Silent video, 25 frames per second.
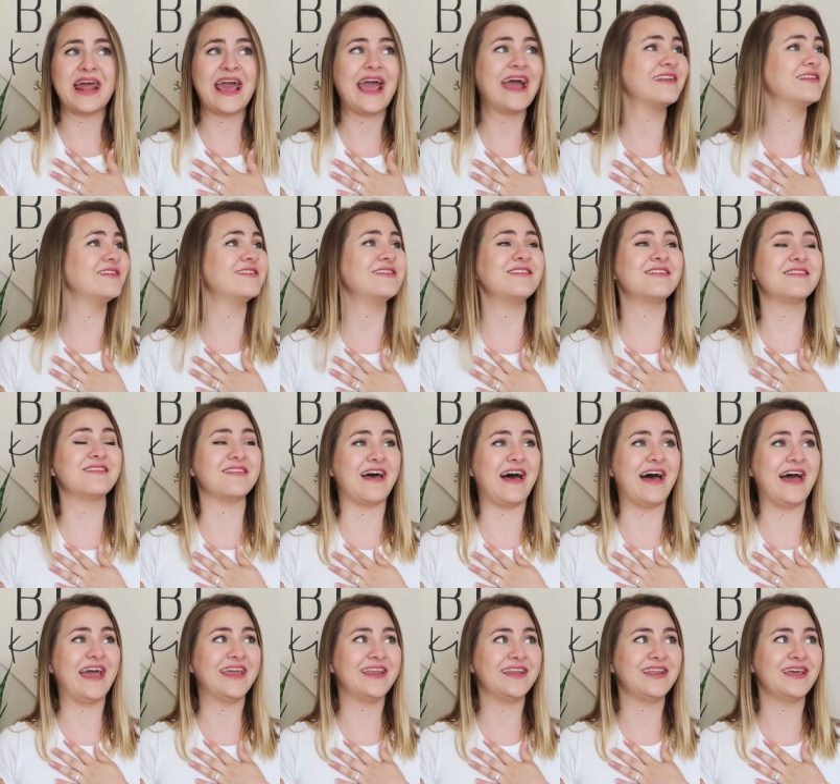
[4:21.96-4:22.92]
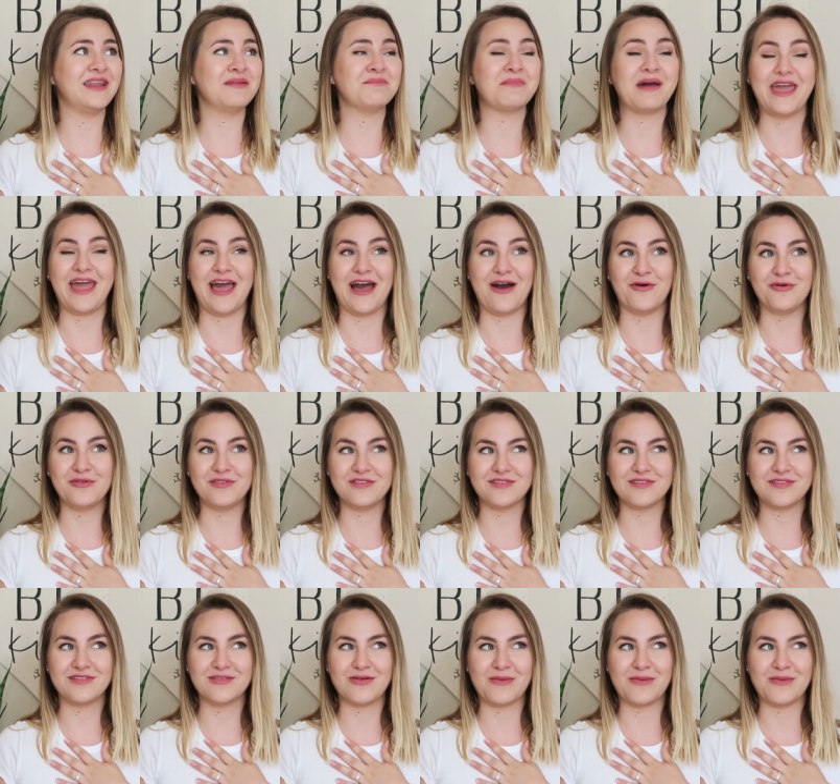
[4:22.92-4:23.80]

that I had to design in my house,